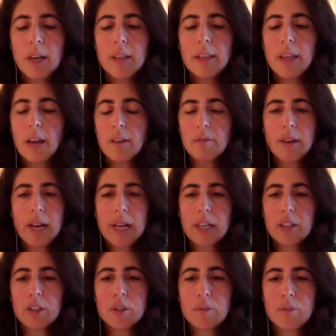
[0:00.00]
that
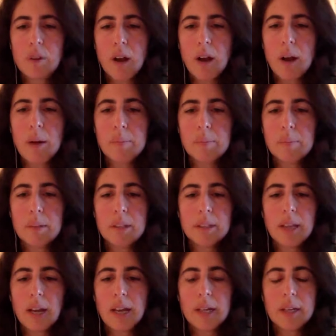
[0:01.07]
range from
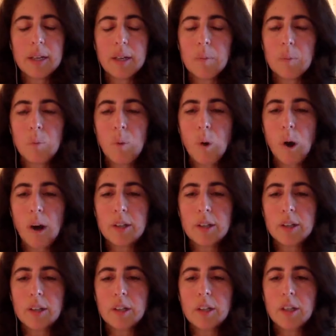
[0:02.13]
like
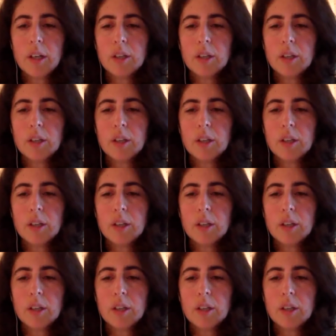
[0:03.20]
water